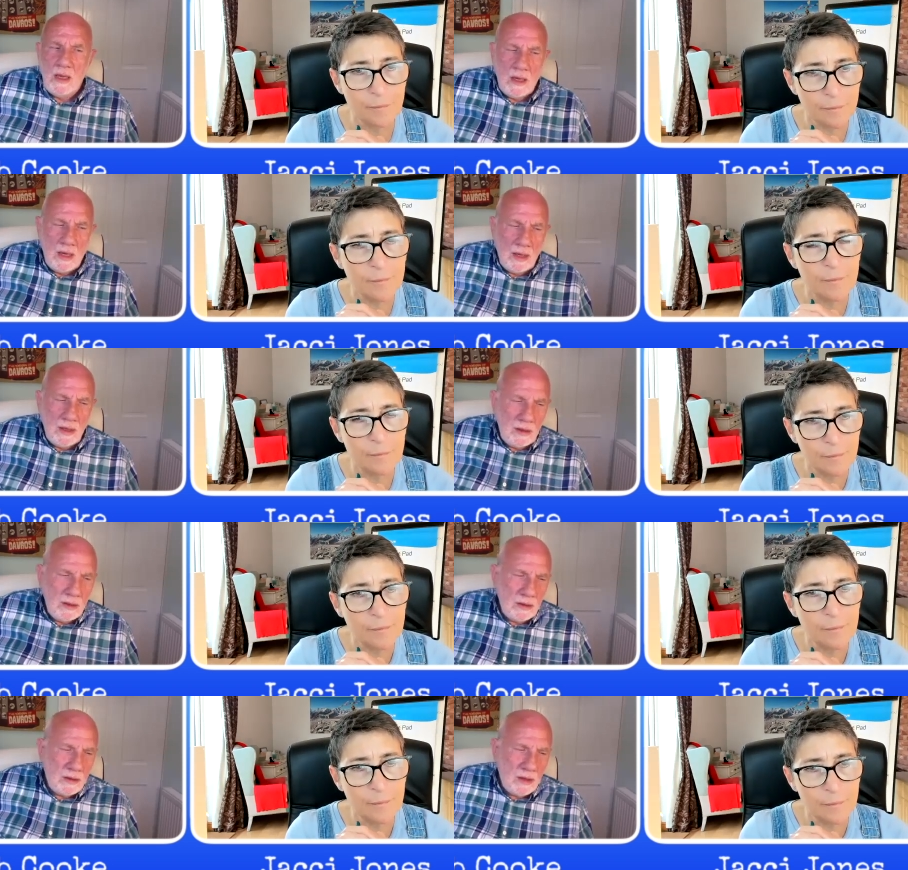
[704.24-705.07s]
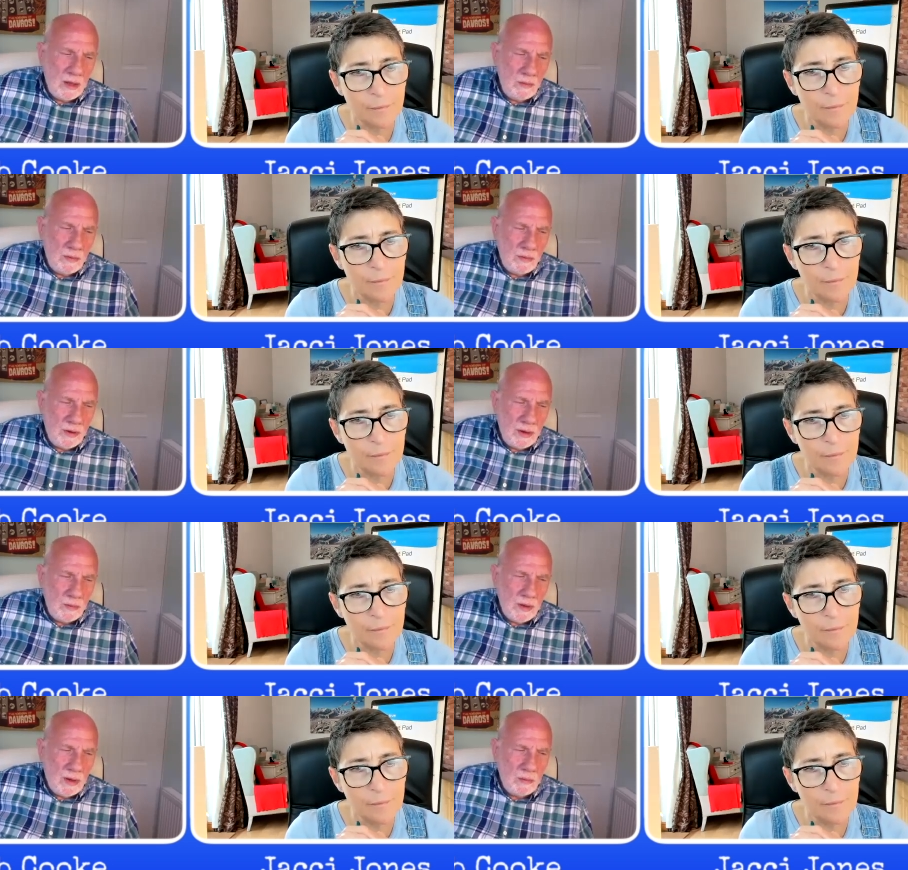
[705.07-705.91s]
Speaker 1: and in the type of
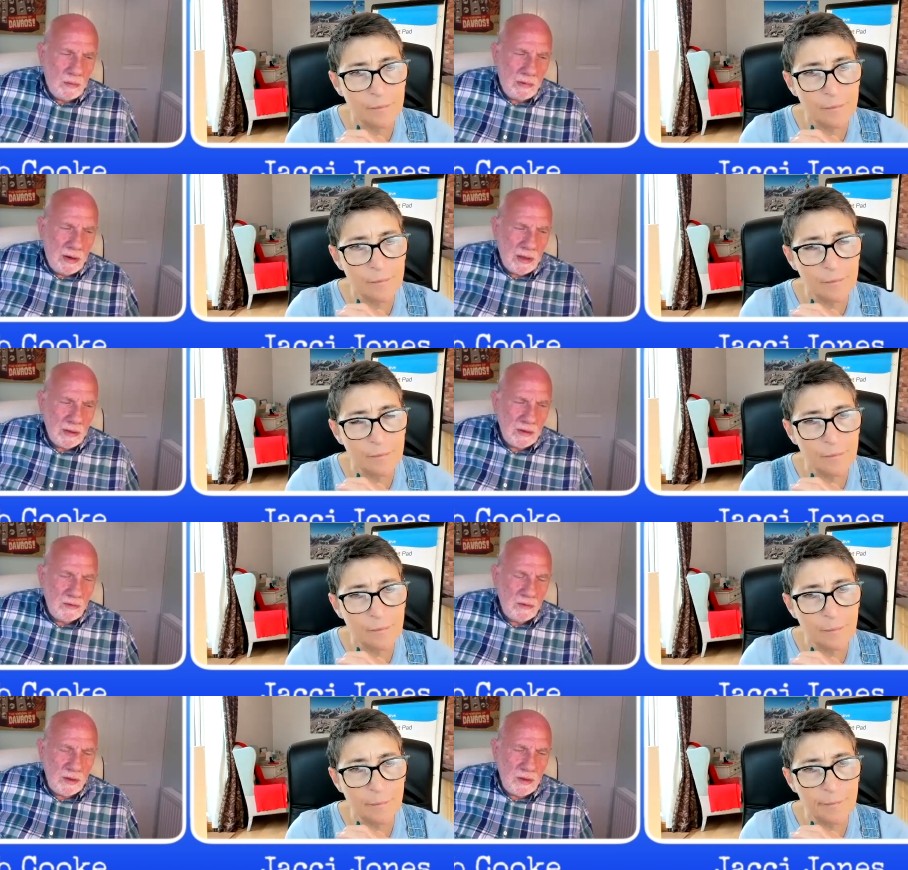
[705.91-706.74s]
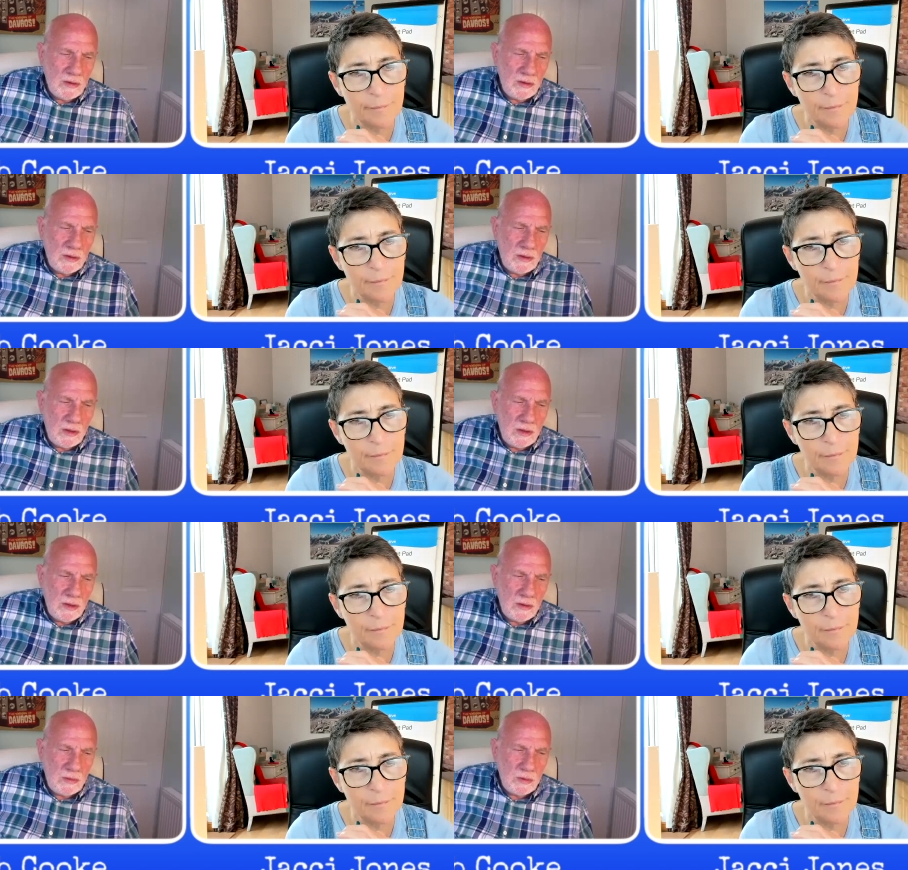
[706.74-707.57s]
therapy i practiced for years and
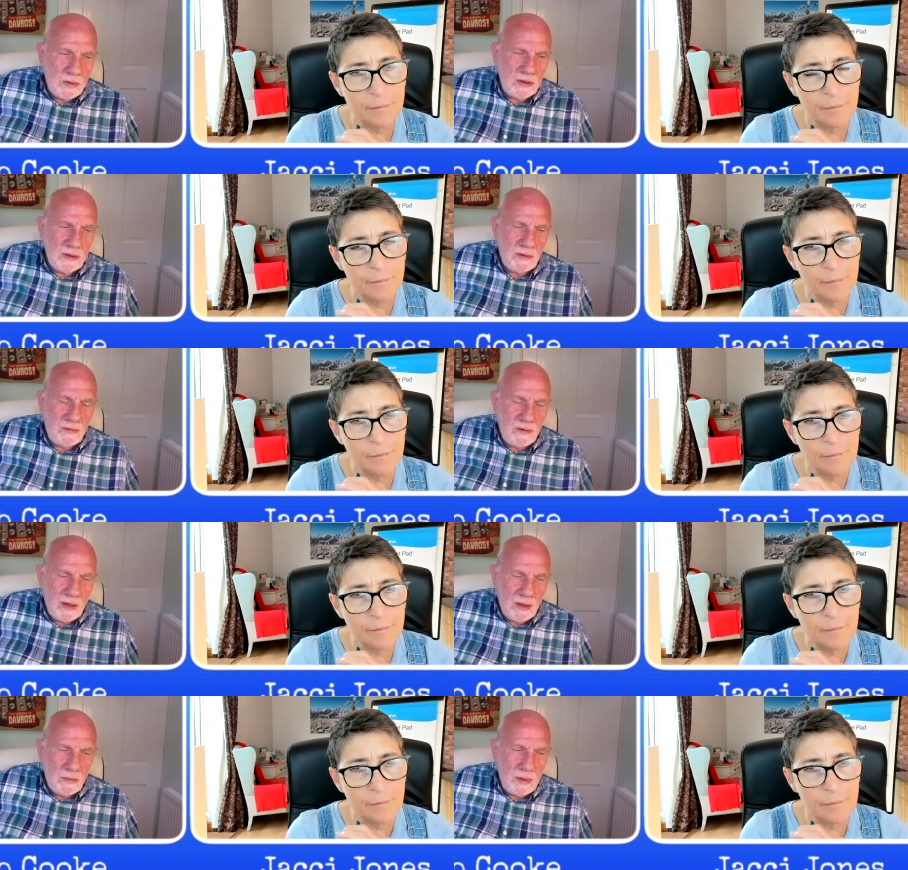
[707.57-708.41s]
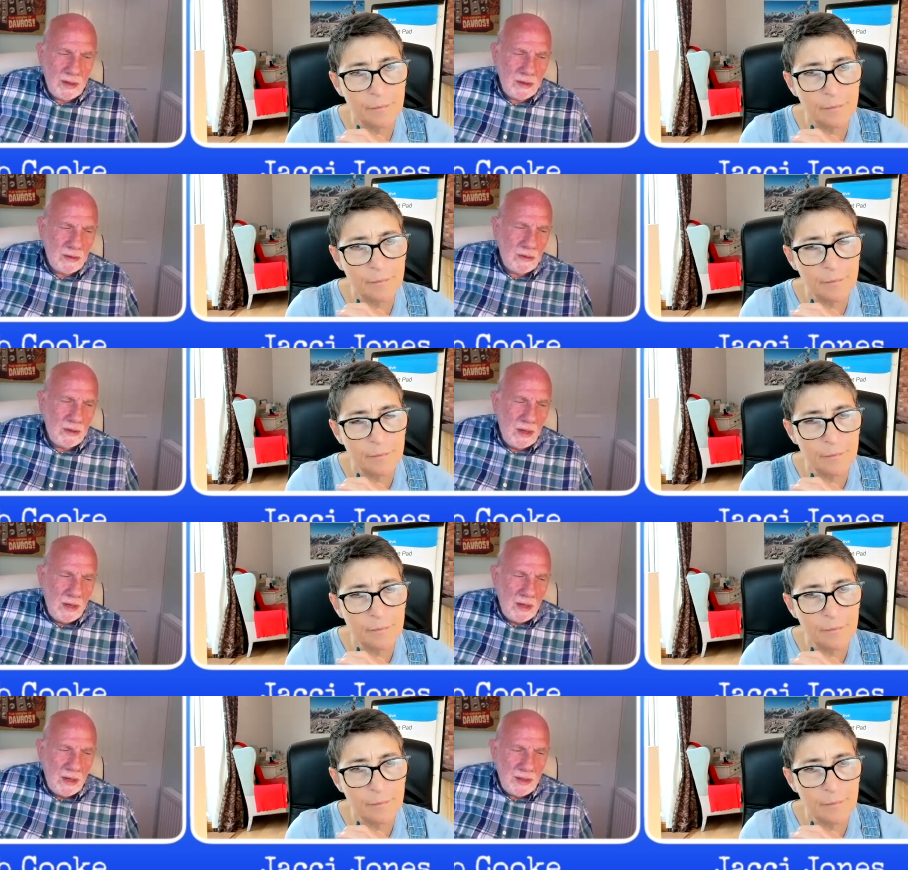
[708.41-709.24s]
years which is developmental
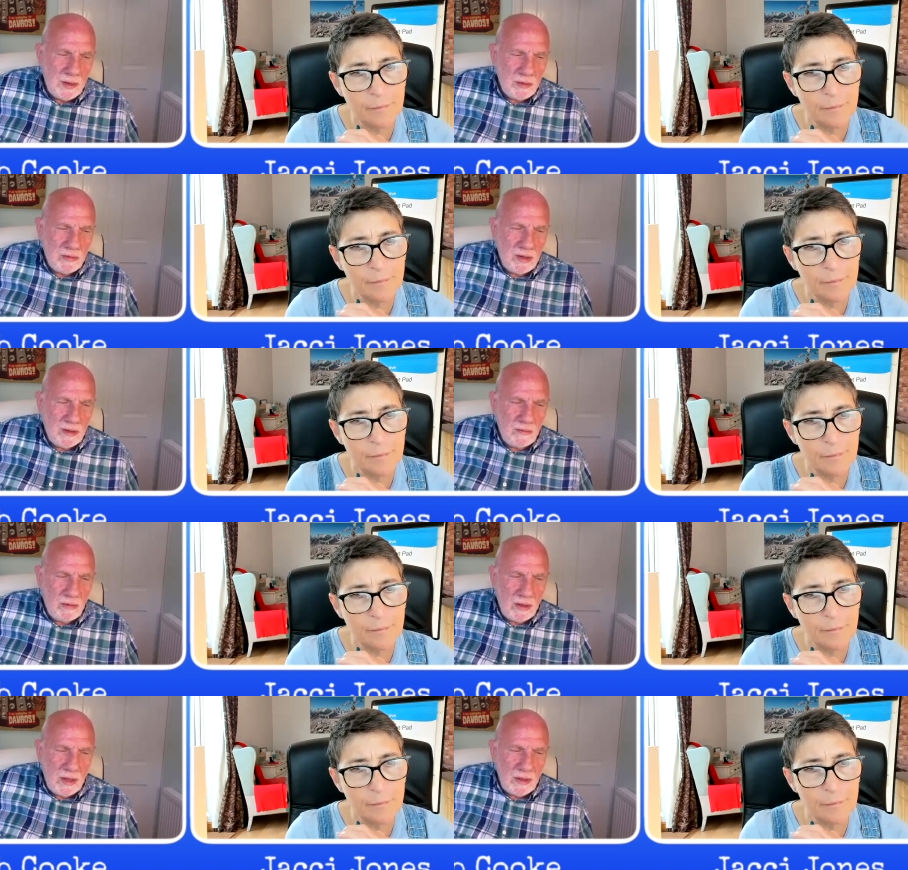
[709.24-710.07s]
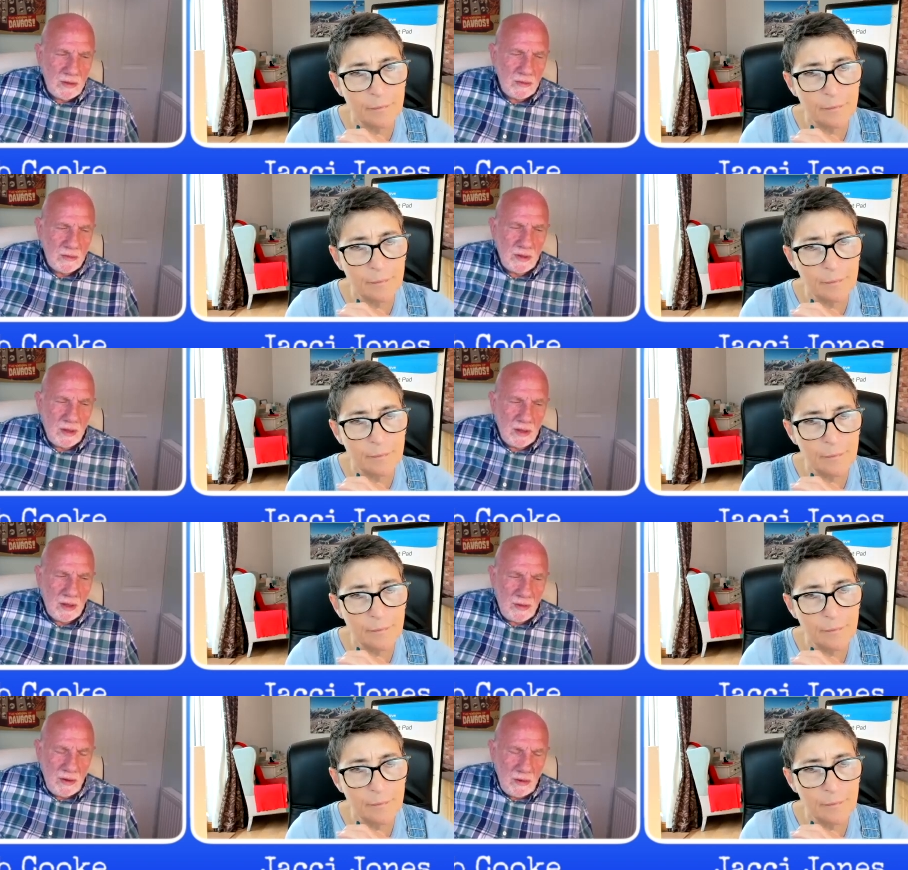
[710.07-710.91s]
integrative relational
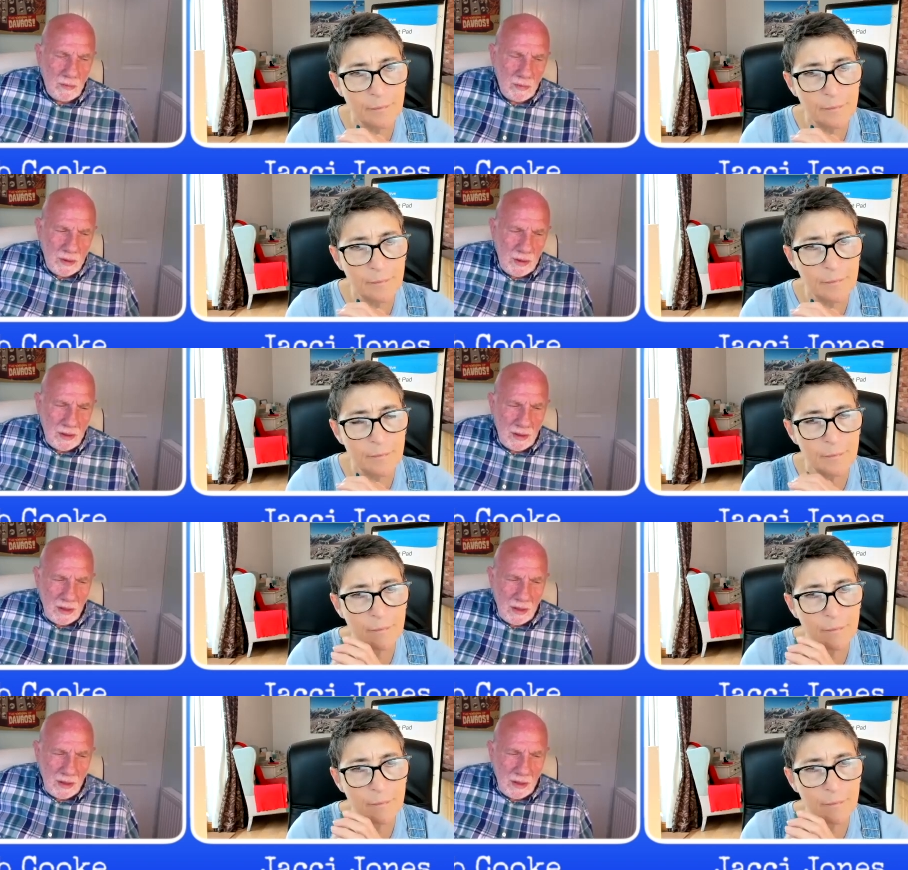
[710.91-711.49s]
psychotherapy